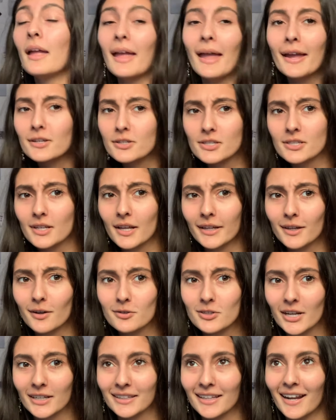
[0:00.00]
And just go
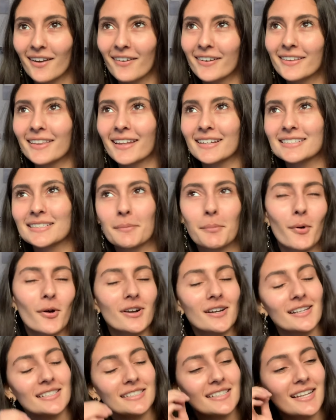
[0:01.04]
check that out and like support
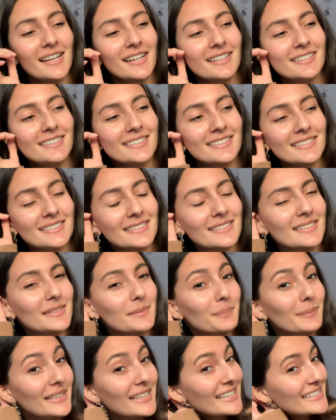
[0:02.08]
us, cause
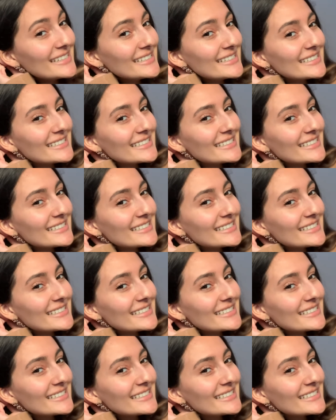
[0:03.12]
please.